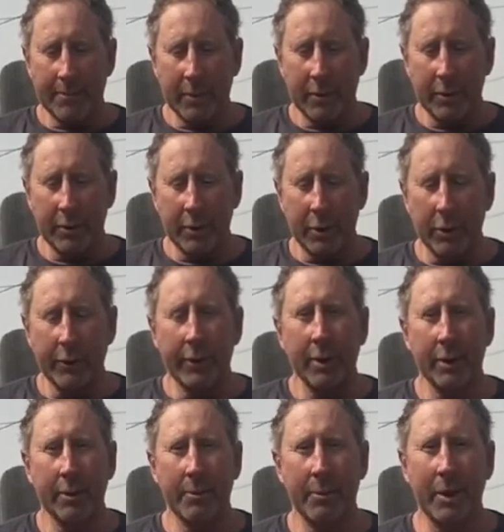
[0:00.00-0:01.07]
The Earth
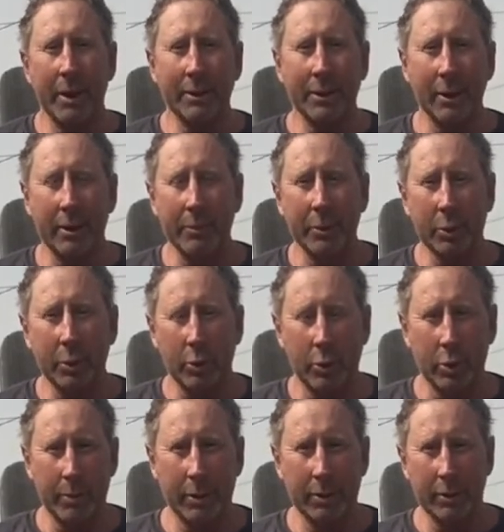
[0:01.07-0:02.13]
makes an elliptical
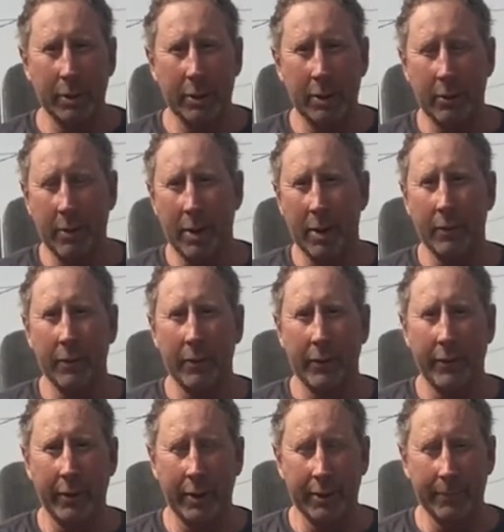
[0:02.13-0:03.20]
orbit around the
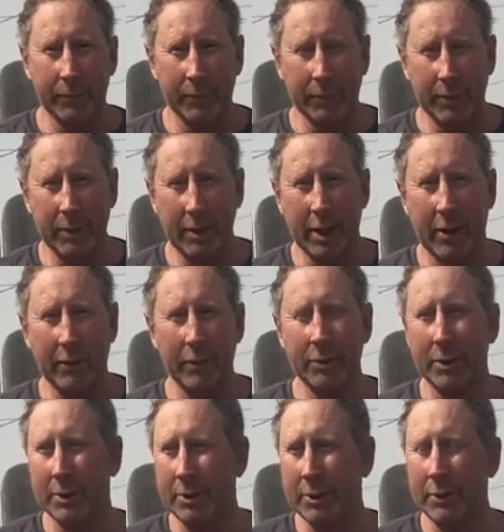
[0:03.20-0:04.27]
Sun. The average
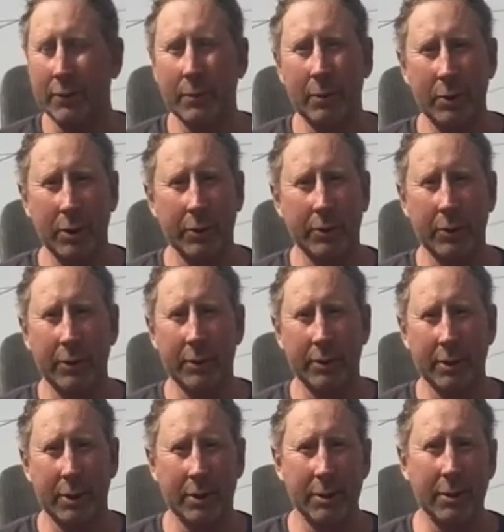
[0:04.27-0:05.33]
distance from the Earth to the
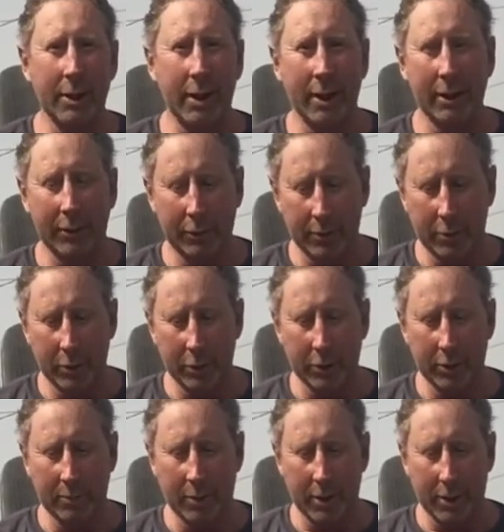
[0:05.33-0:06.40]
Sun is 93
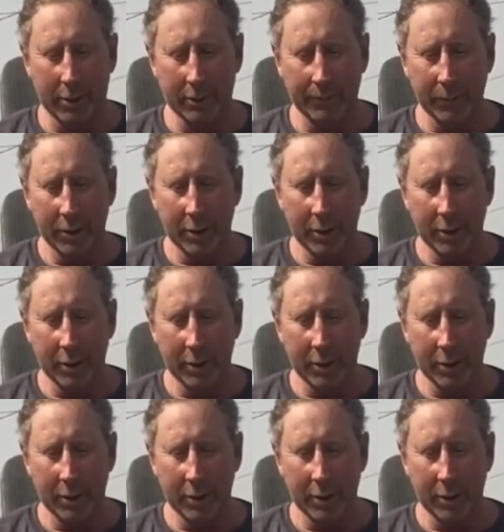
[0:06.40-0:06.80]
million miles.